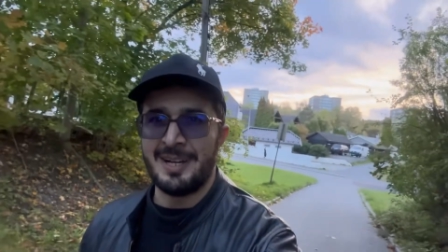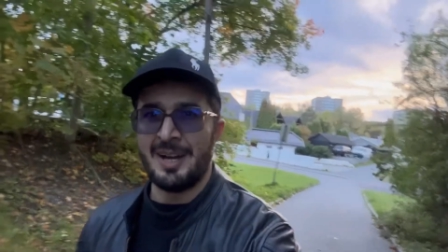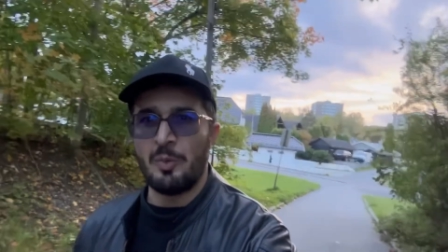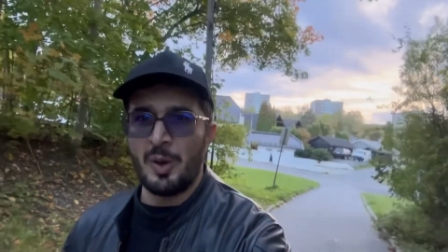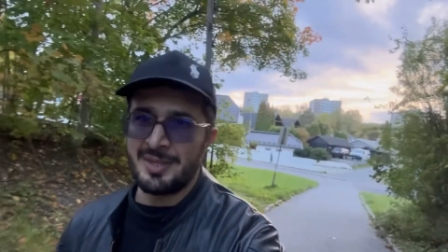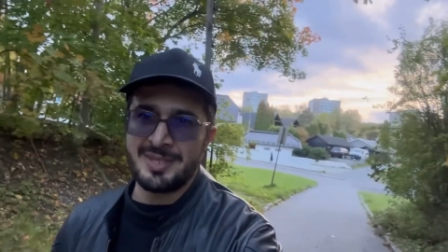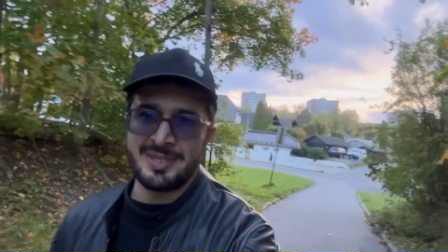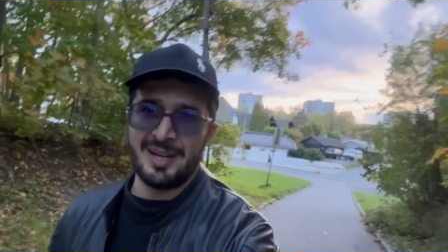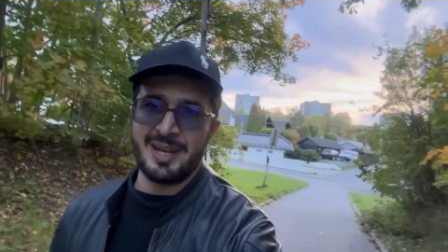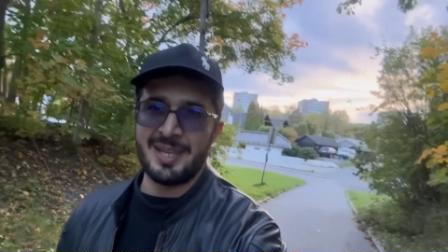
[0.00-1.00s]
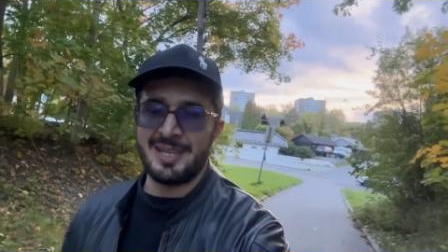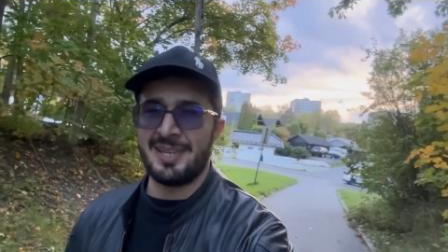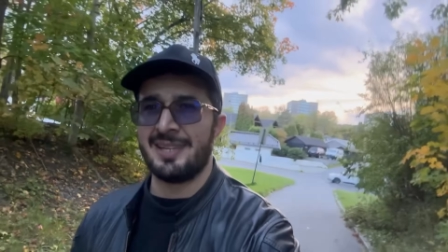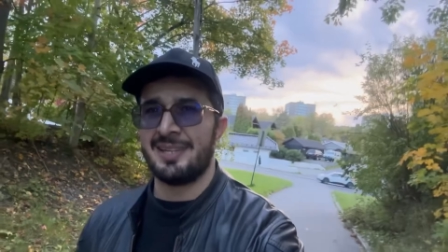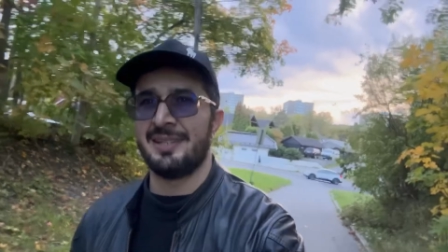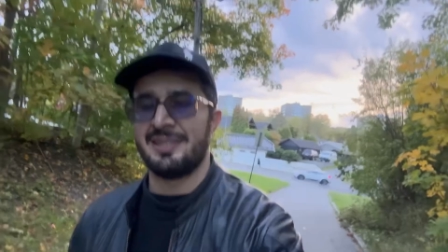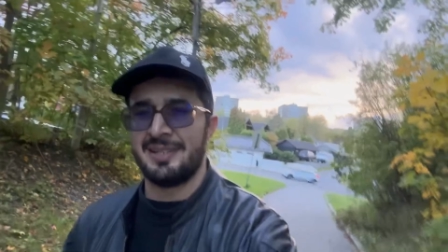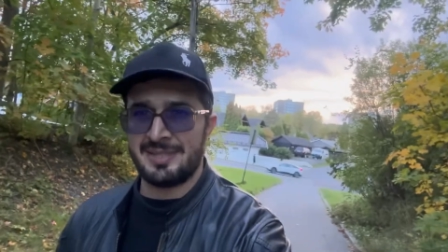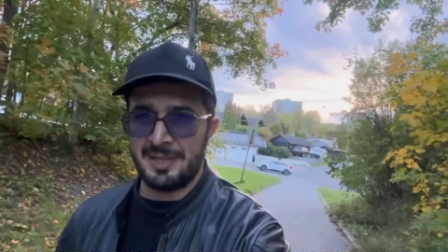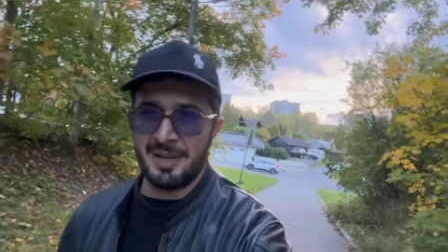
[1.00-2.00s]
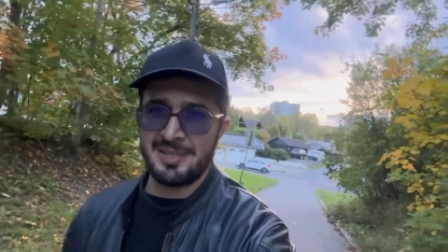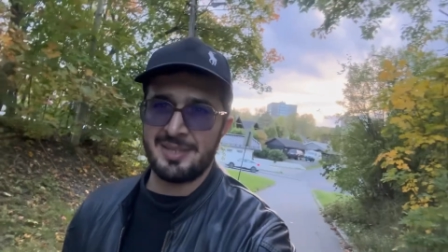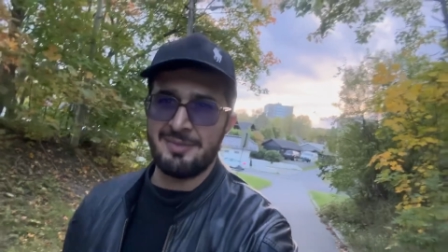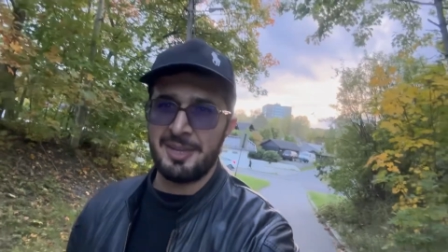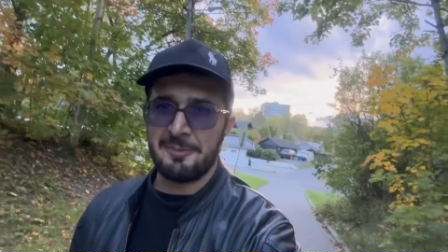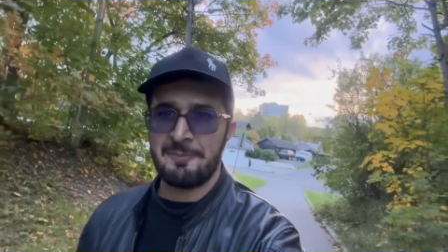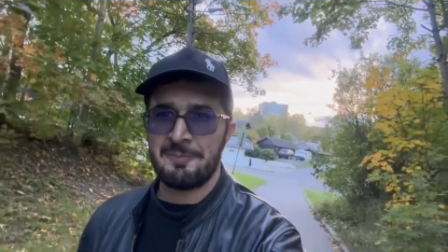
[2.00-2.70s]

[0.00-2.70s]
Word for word: Once I sent my CV,